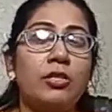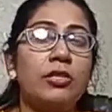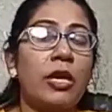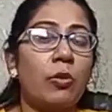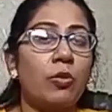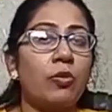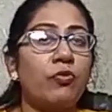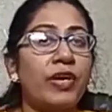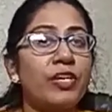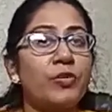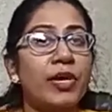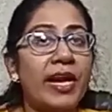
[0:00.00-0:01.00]
Now,
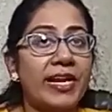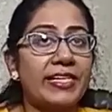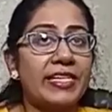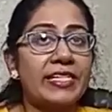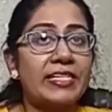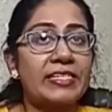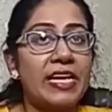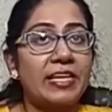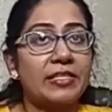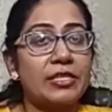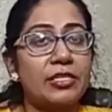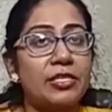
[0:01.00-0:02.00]
when you are writing the
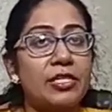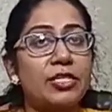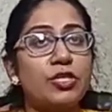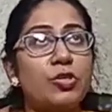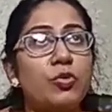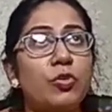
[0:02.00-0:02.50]
sentences,